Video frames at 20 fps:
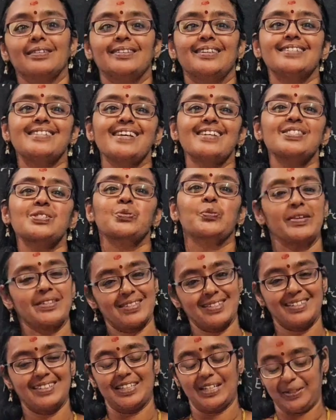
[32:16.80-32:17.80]
this is
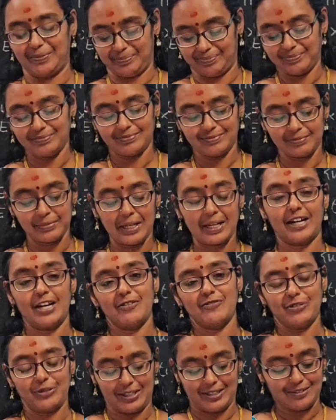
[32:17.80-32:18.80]
question time. Be ready
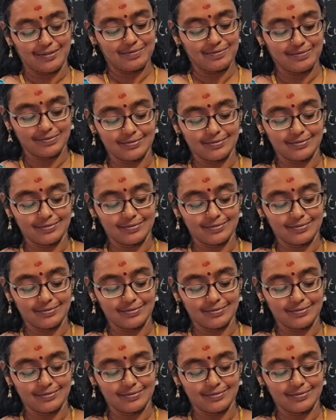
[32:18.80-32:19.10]
for that.